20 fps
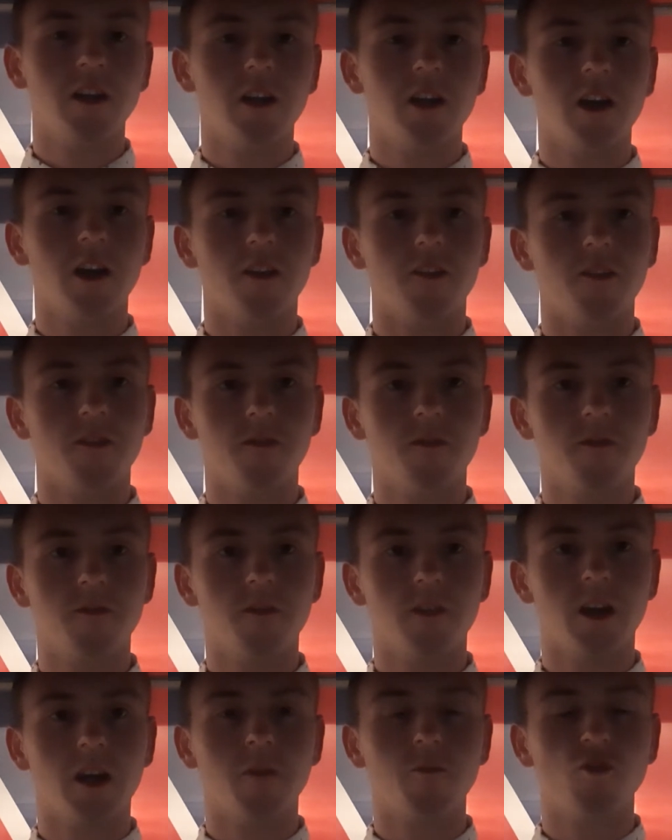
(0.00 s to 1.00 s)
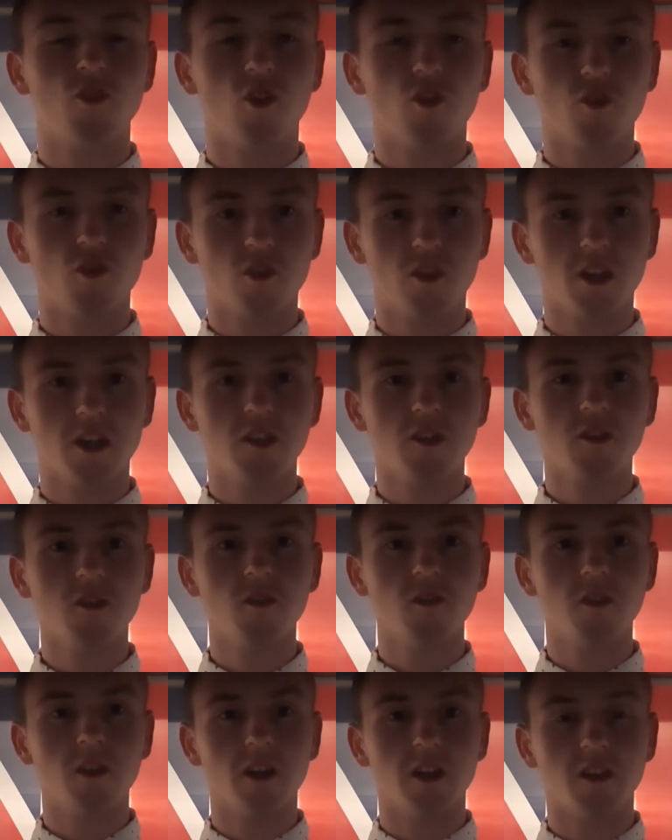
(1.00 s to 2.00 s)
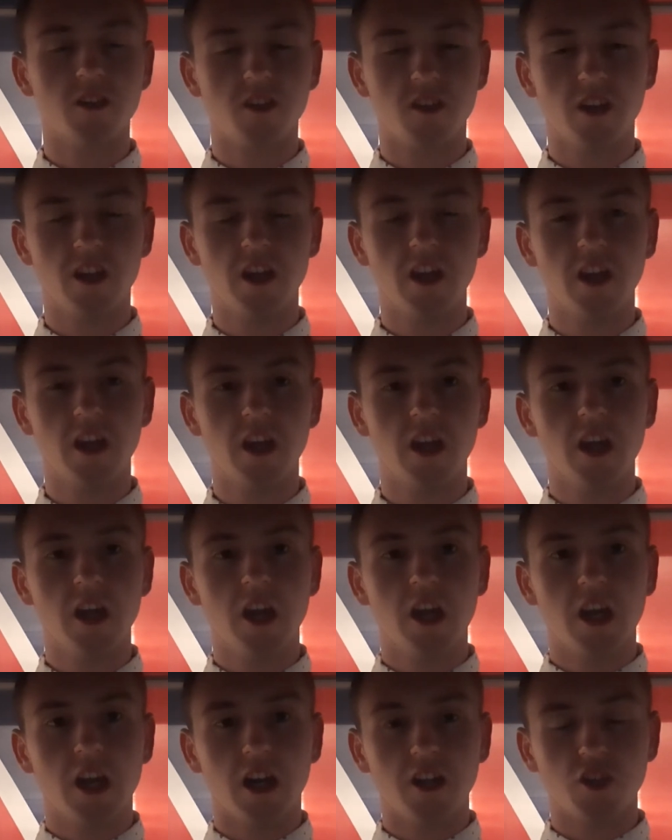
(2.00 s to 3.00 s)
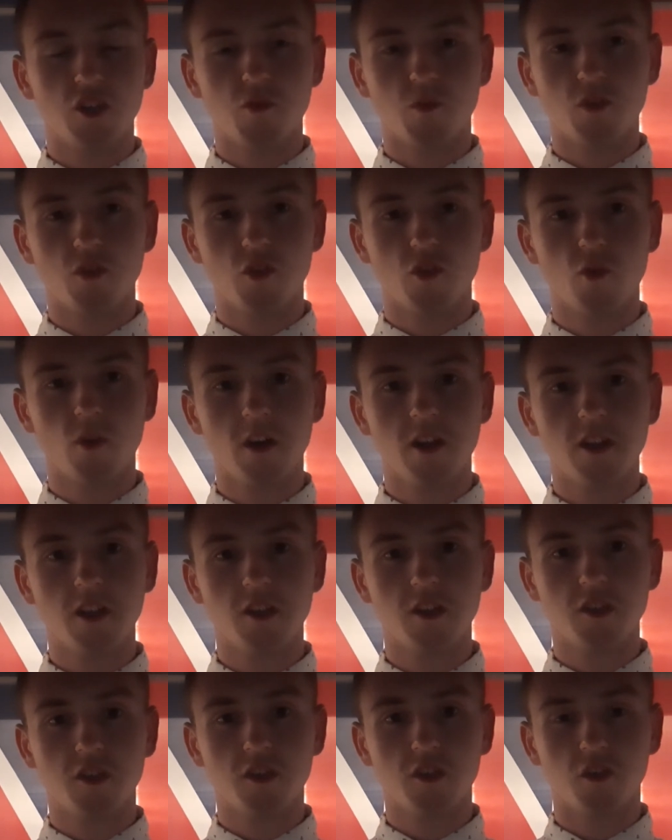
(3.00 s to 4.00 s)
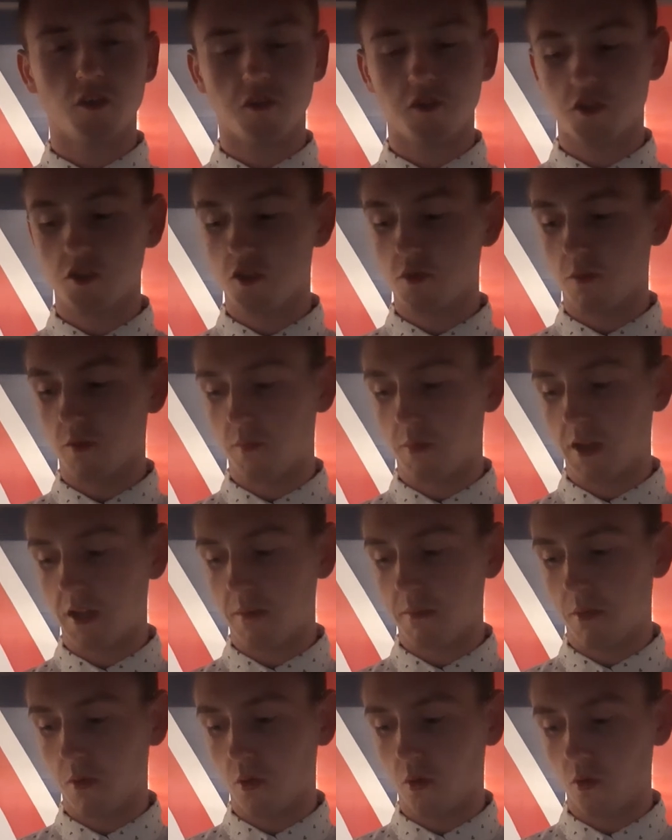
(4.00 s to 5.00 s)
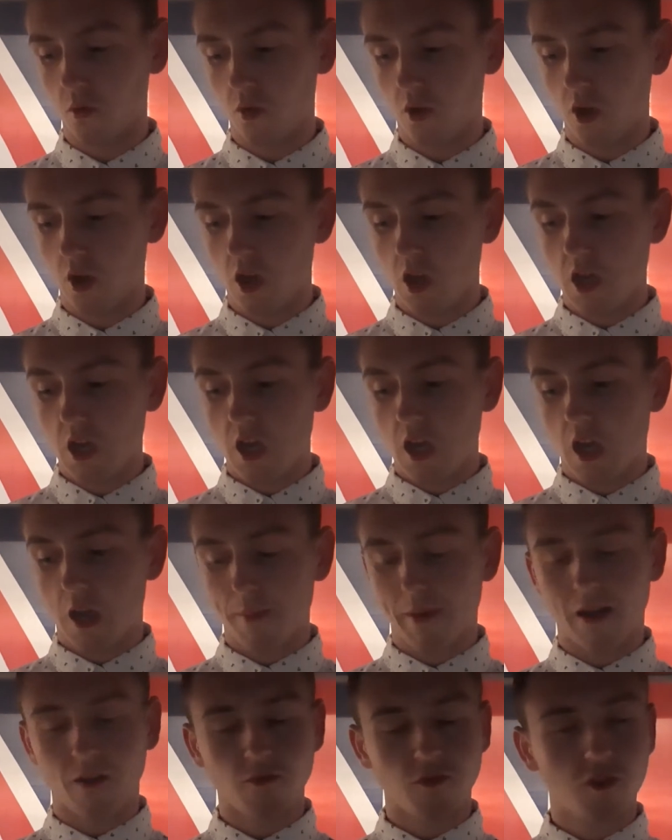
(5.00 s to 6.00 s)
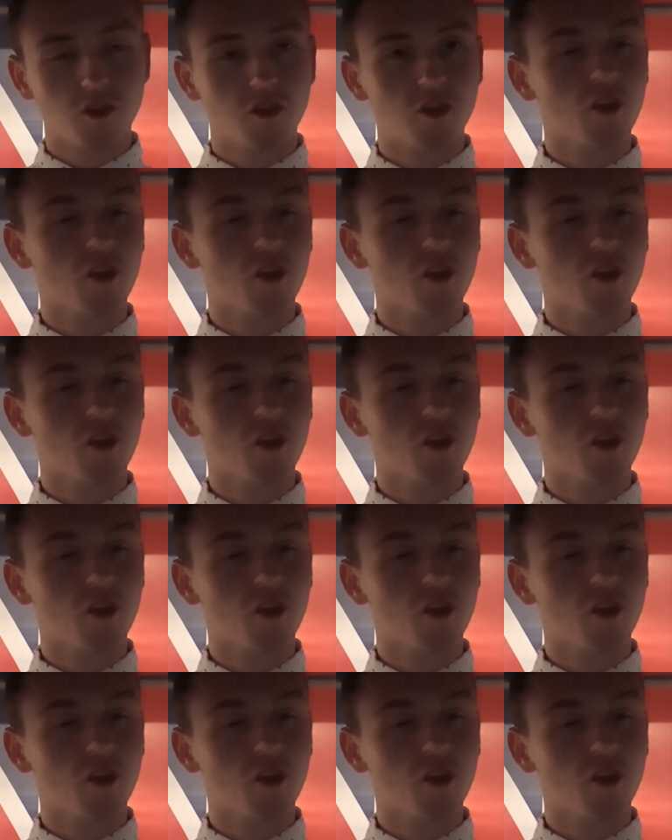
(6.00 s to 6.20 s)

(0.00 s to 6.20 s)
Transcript: Hi, I'm Jordan Gaskell, and today I just want to quickly discuss with people about